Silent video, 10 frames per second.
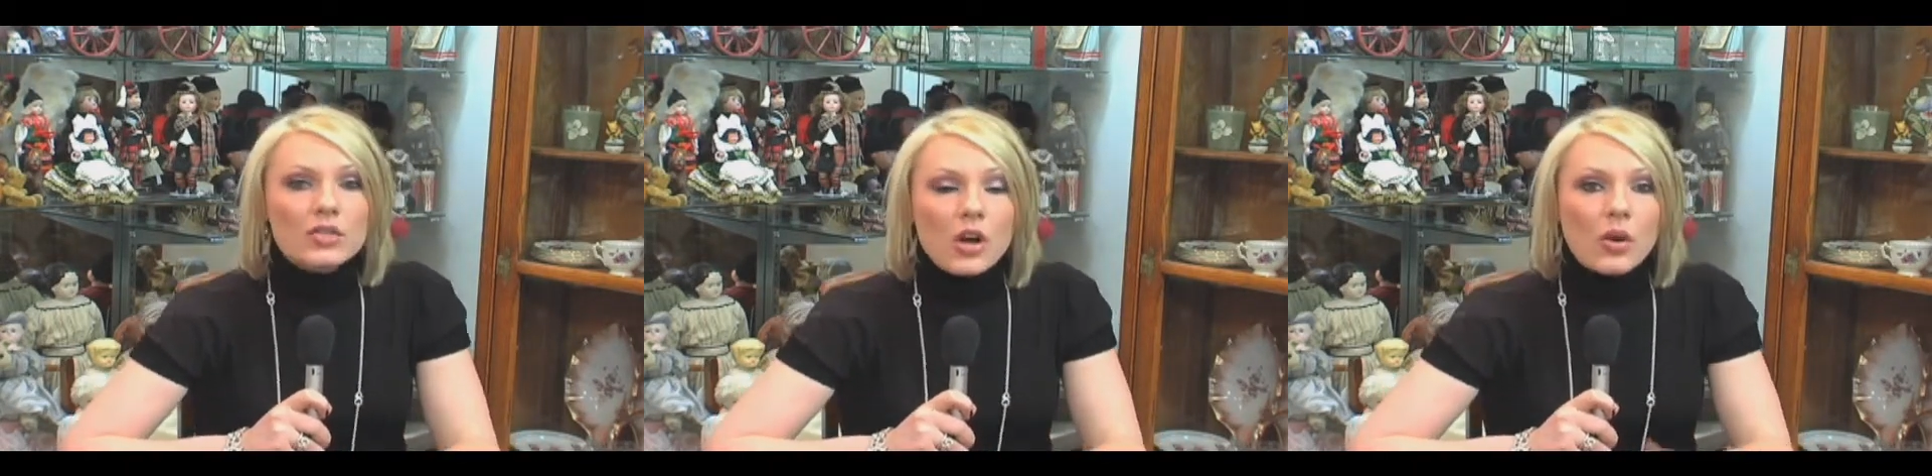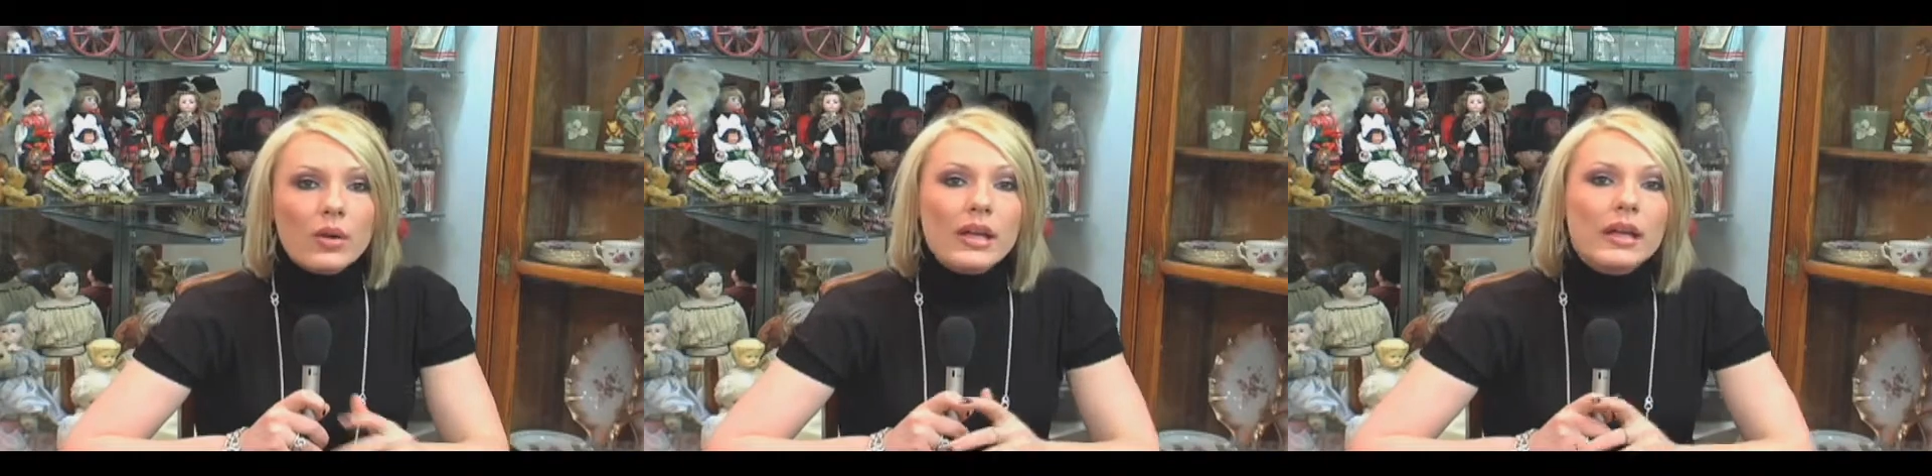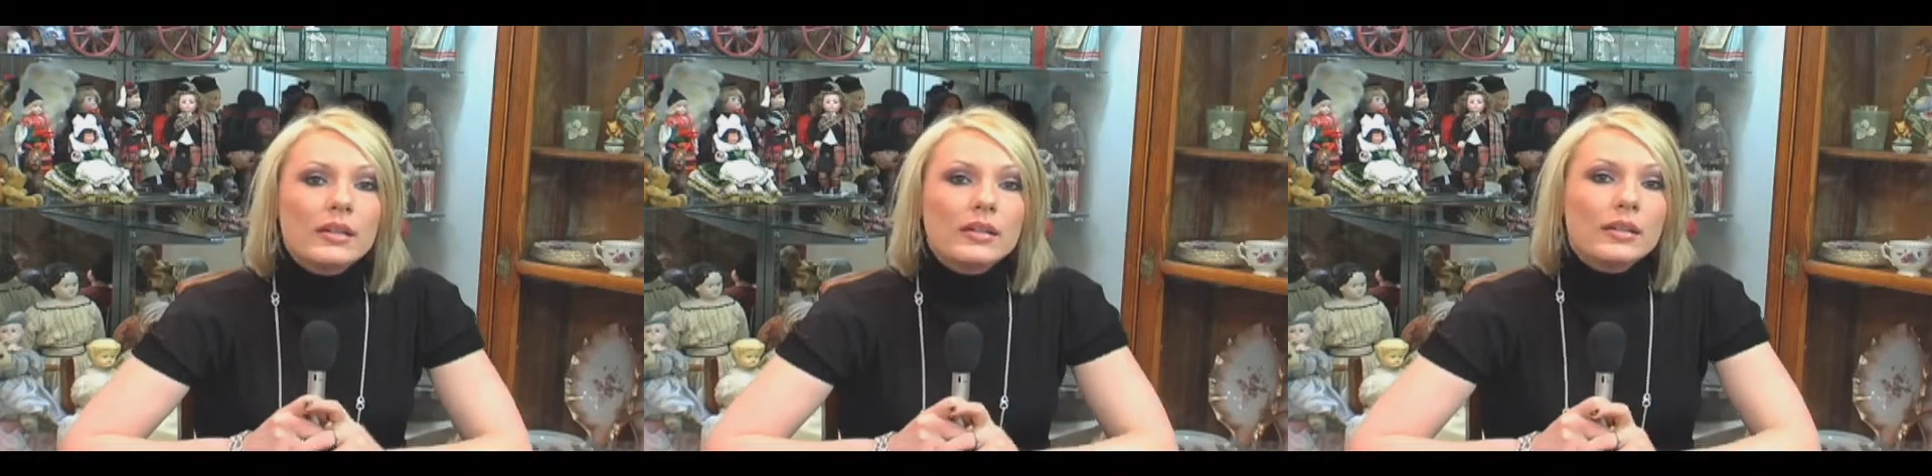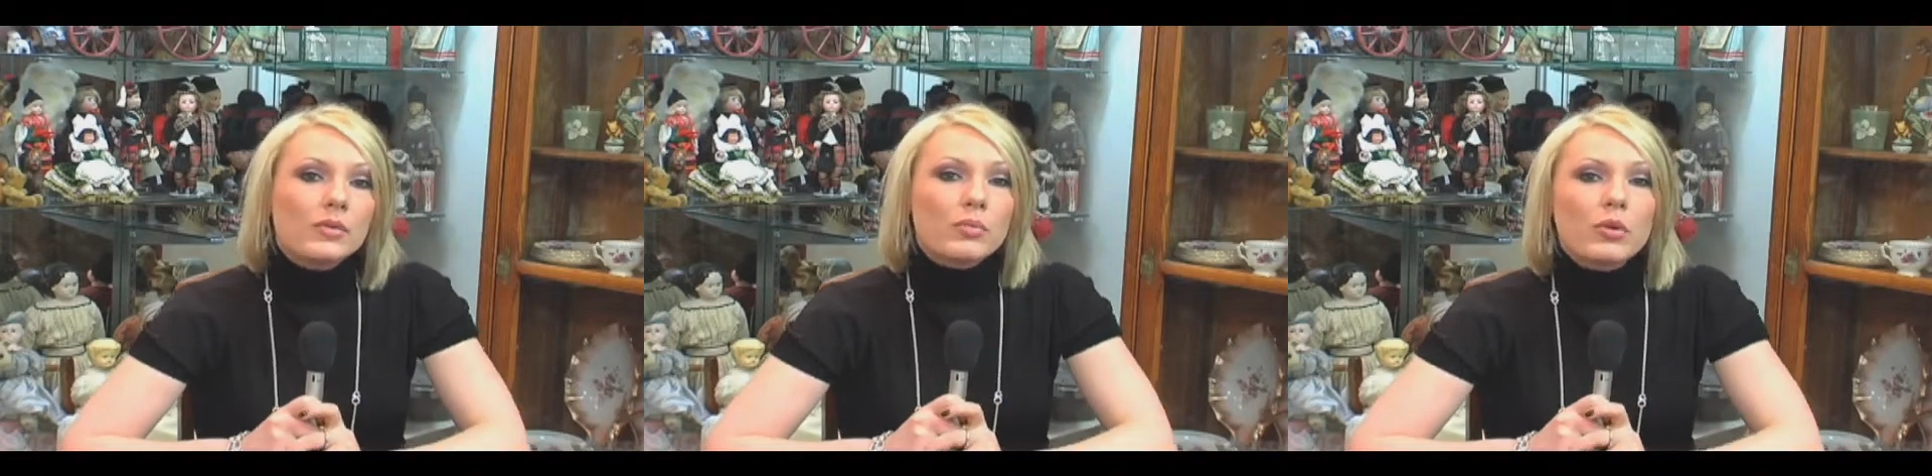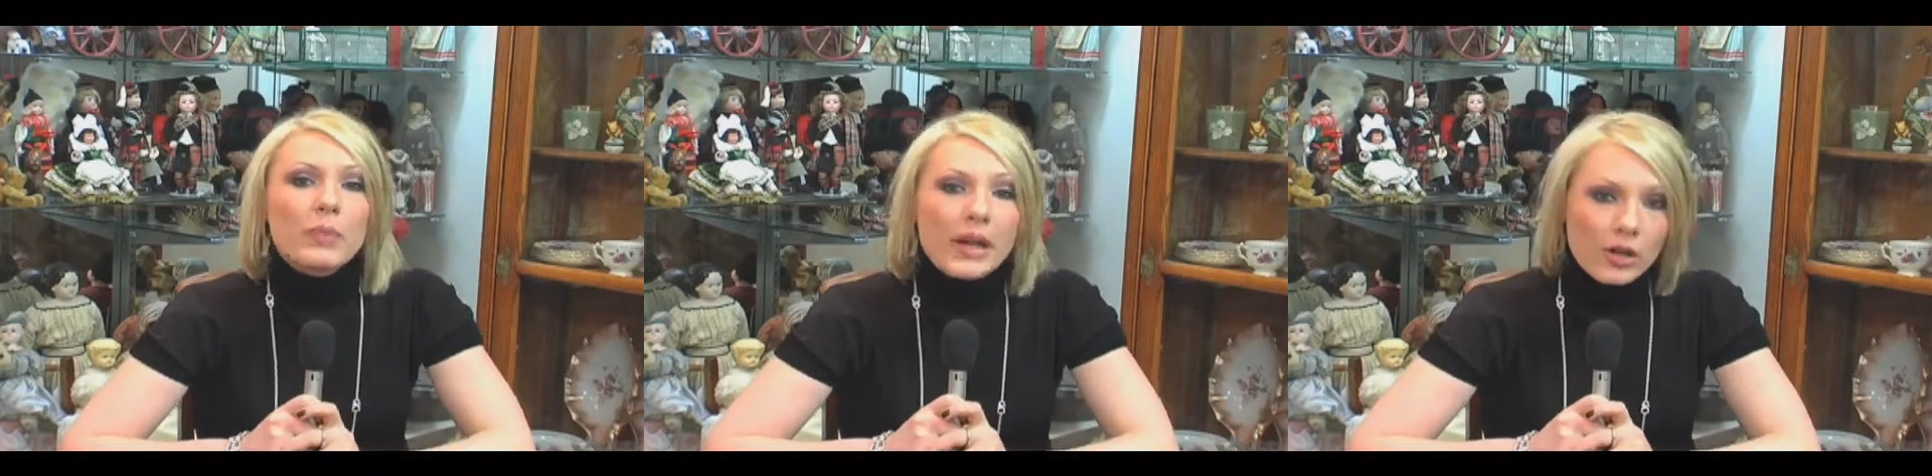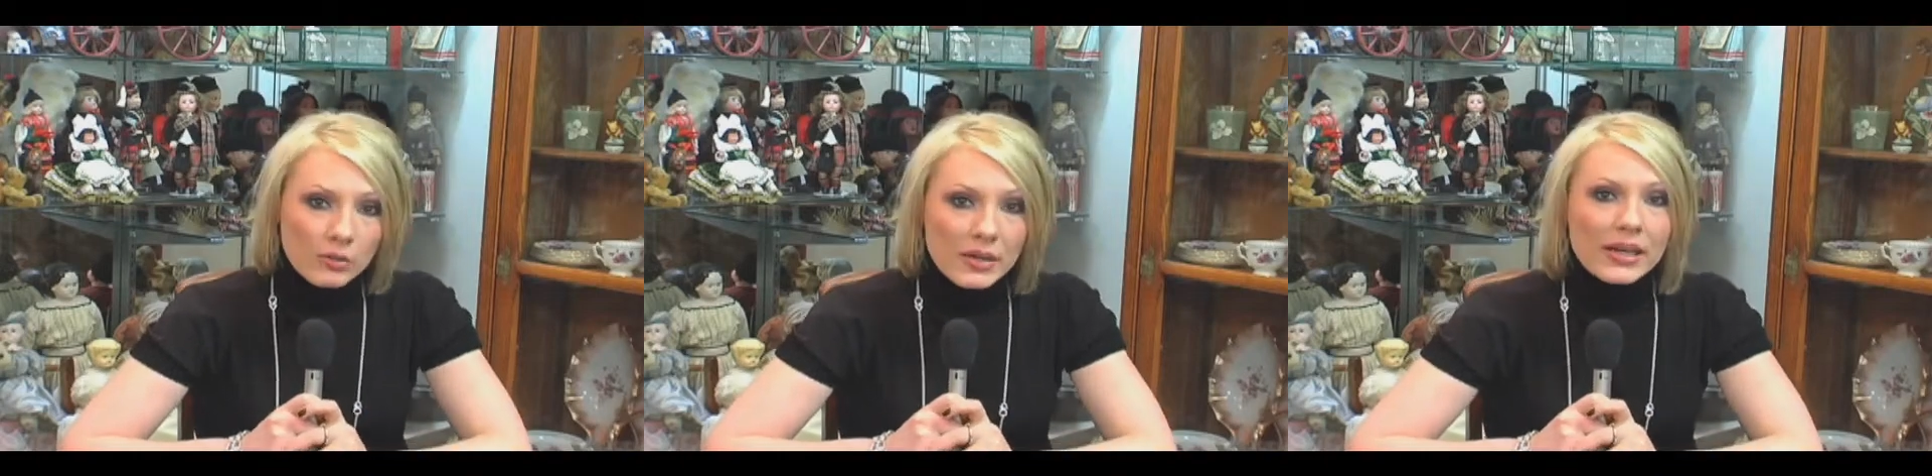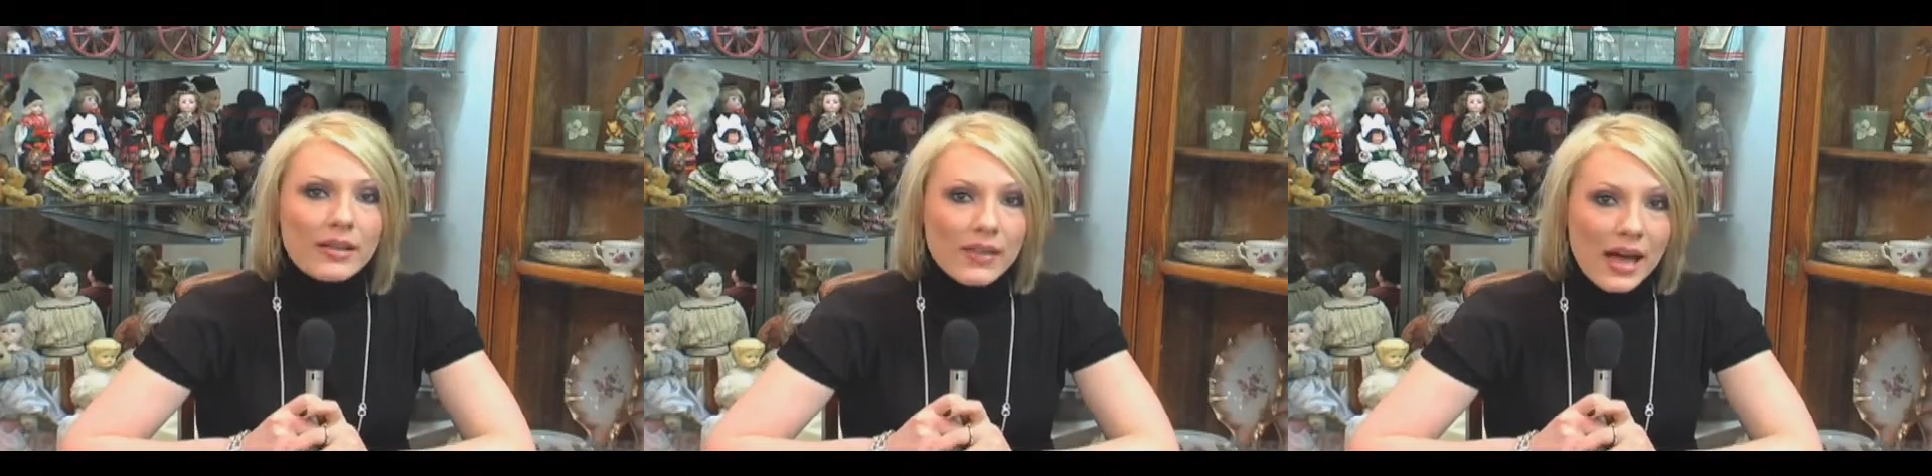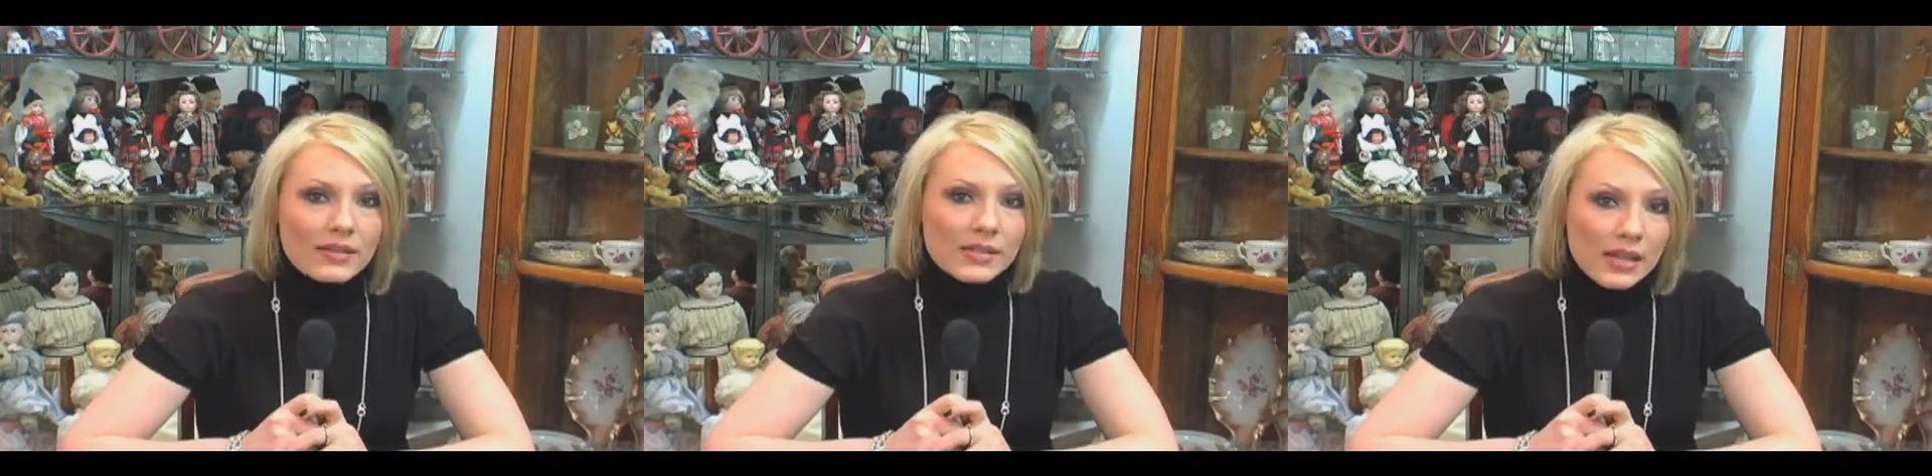so it prepared me in that